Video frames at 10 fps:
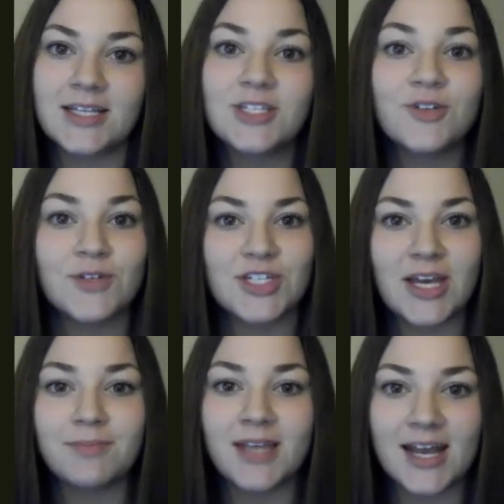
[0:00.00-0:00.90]
to reshape
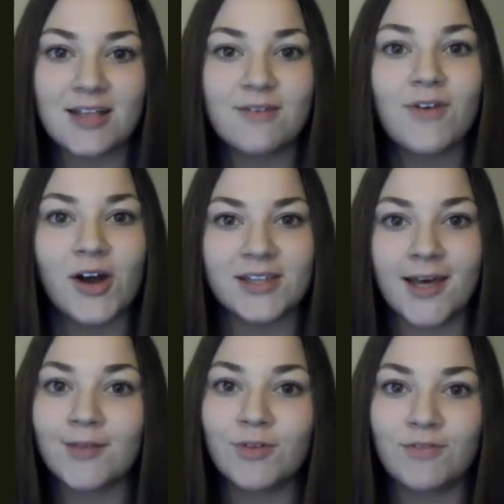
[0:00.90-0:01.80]
negative online
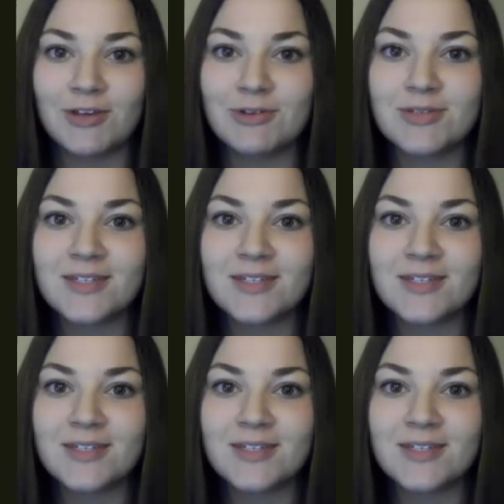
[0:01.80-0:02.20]
reviews.